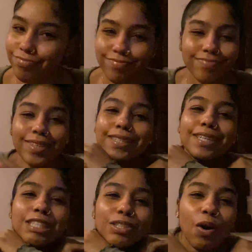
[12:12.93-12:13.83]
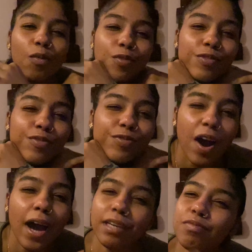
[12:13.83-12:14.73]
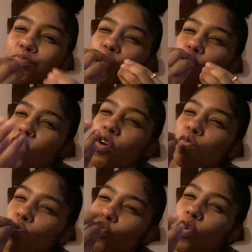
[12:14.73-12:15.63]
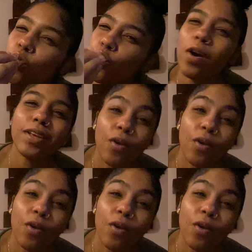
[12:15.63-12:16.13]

These are so fire. Yo,